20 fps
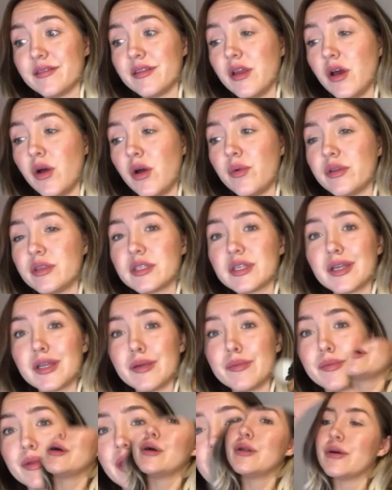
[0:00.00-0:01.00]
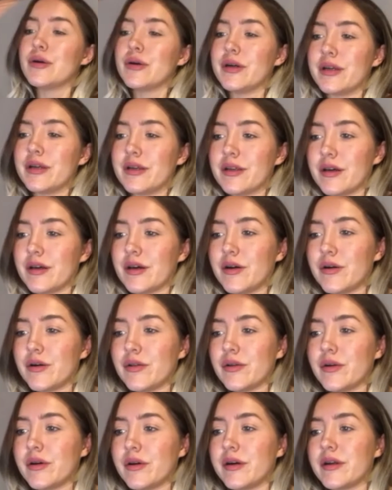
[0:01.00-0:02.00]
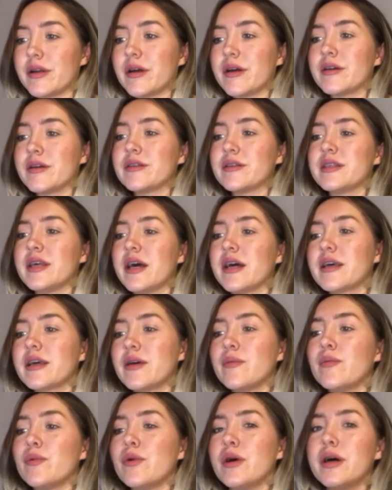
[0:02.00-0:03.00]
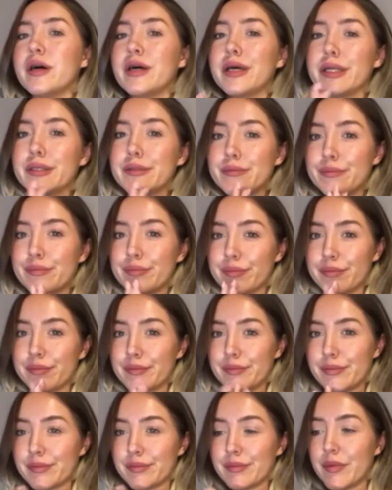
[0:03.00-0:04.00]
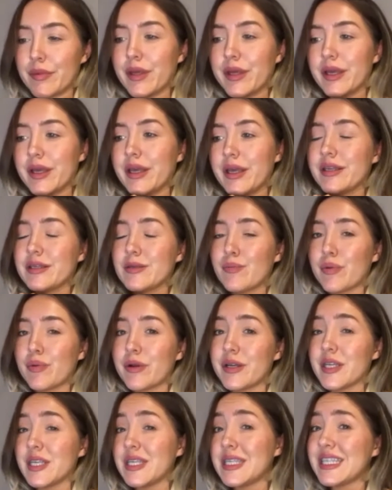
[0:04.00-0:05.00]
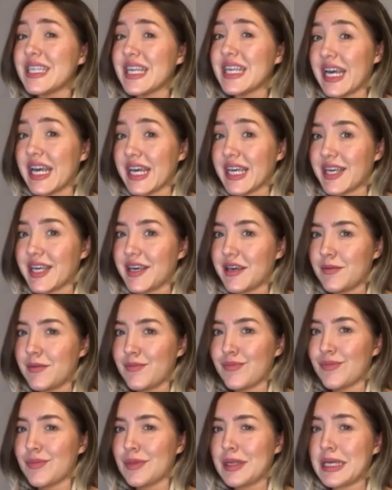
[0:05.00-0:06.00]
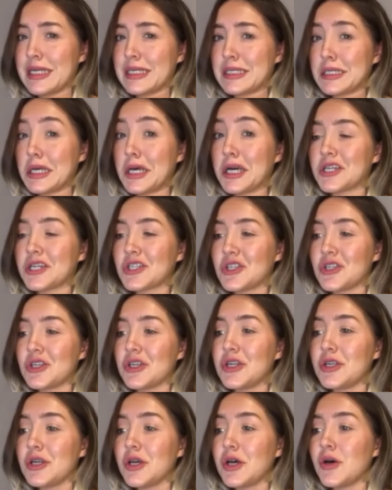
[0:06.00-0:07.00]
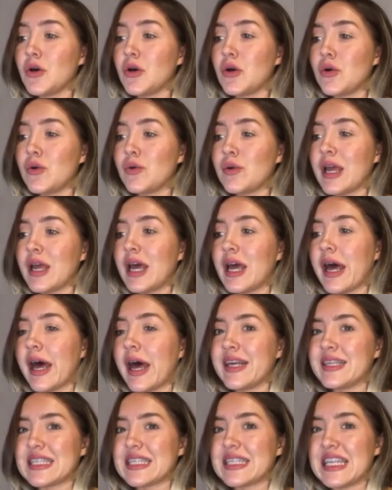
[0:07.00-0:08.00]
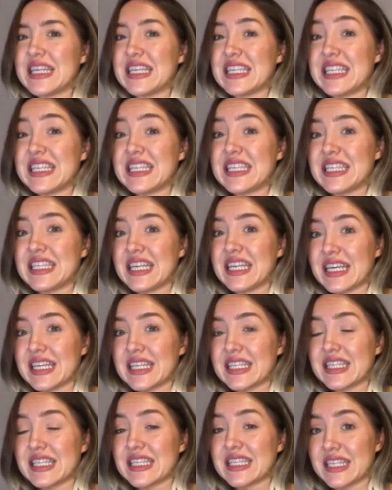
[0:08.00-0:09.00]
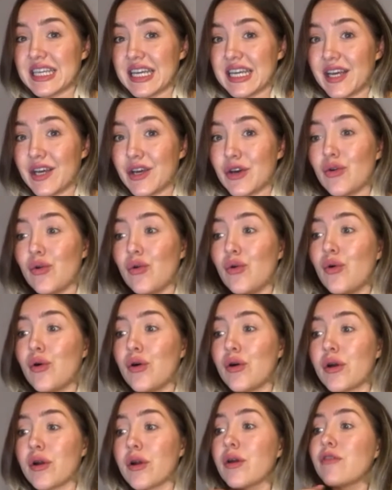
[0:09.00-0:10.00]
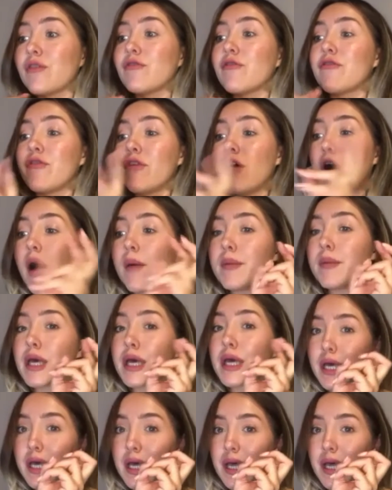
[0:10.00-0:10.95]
No one's gonna believe you. I mean, oh Lord. Our second one is pretty sick. It's actually known as the sick stick or vomit